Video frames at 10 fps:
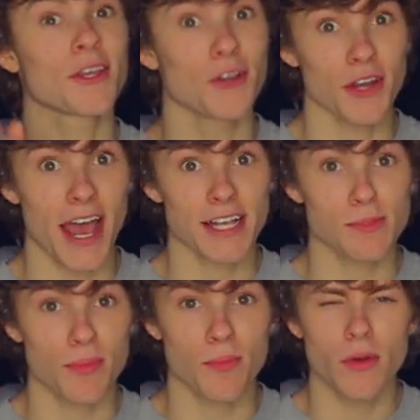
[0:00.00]
a good
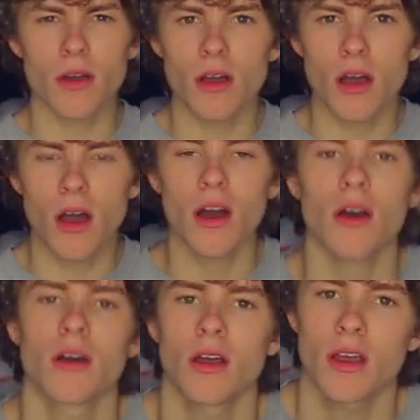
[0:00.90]
ass...
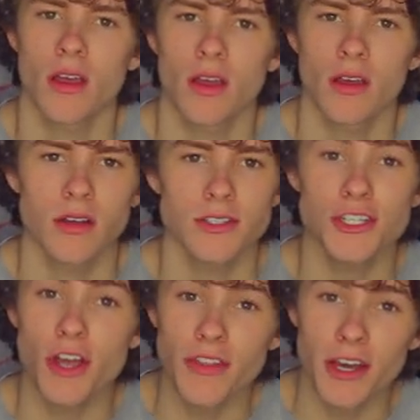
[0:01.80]
Oh.
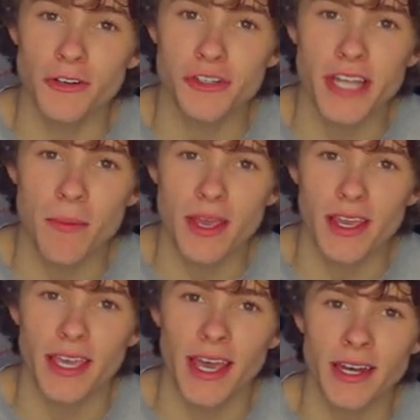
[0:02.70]
Did y'all not understand me
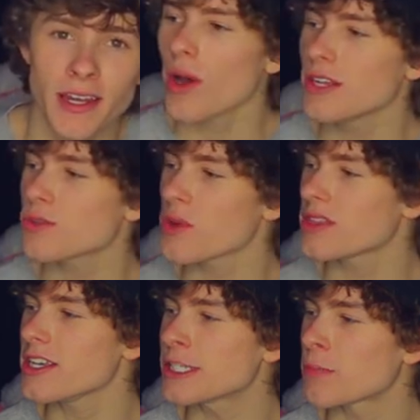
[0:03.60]
again? What is
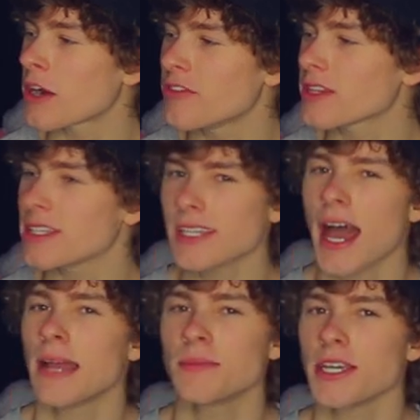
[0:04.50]
with these perfectly
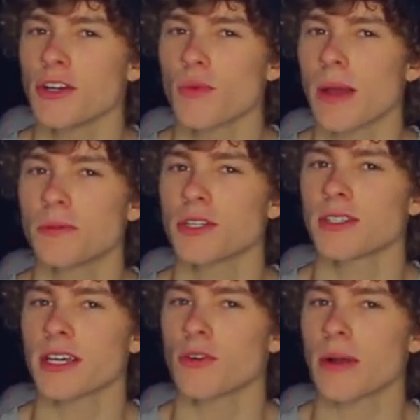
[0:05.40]
timed
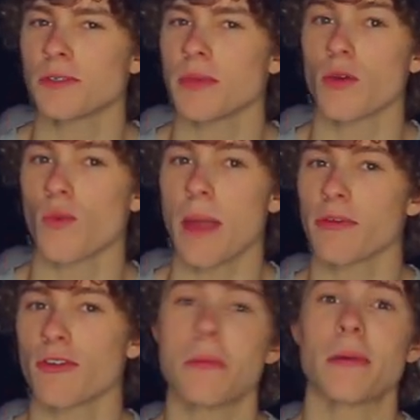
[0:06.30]
interruptions interrupting me right
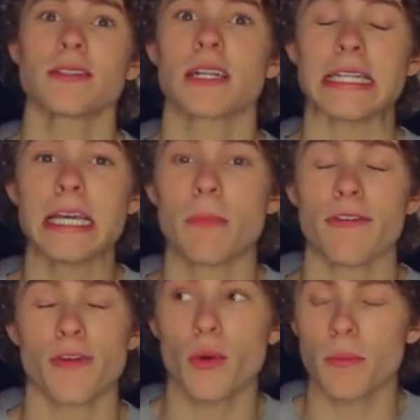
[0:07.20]
before I'm about to leak my
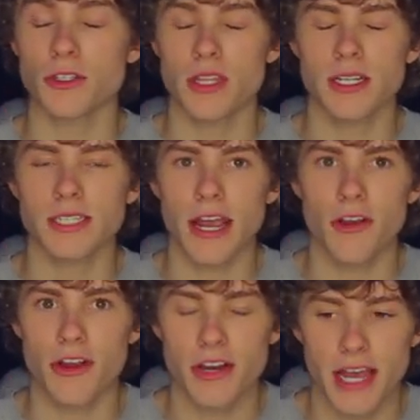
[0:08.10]
phone number to the
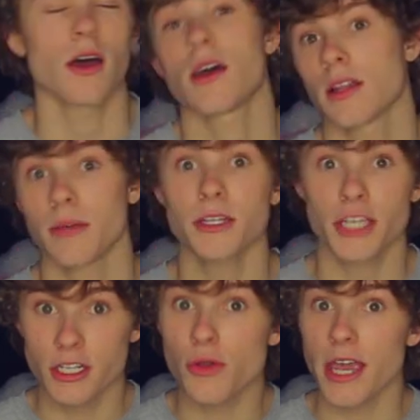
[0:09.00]
entire internet? Let me
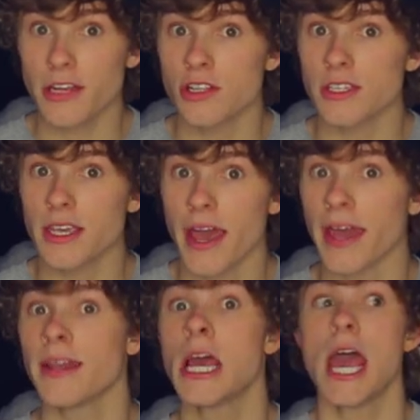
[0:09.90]
change locations
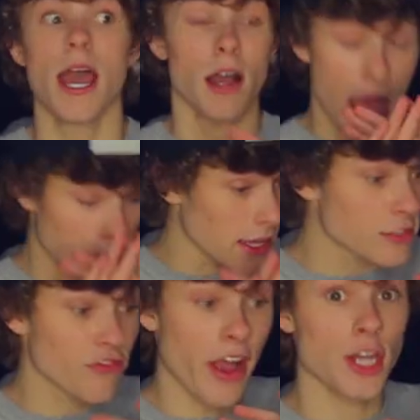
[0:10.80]
again, and
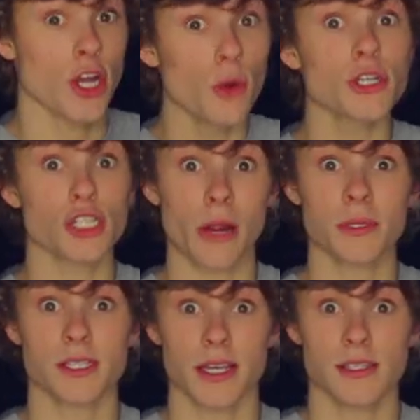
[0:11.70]
let's find no
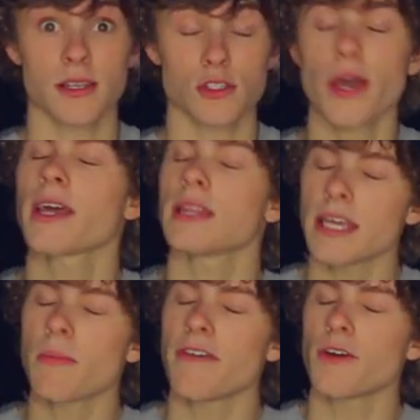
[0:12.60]
disturbances so I can
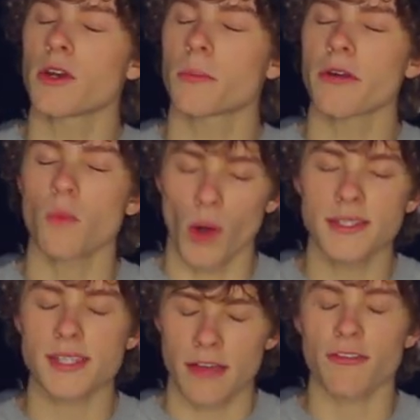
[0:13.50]
leak my phone number
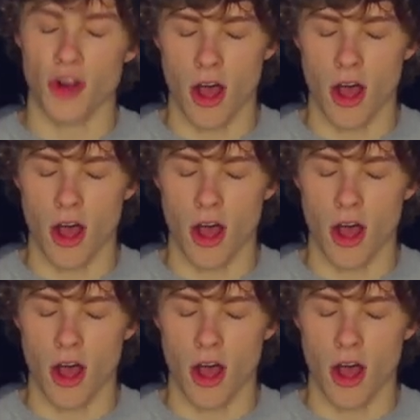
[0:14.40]
once and for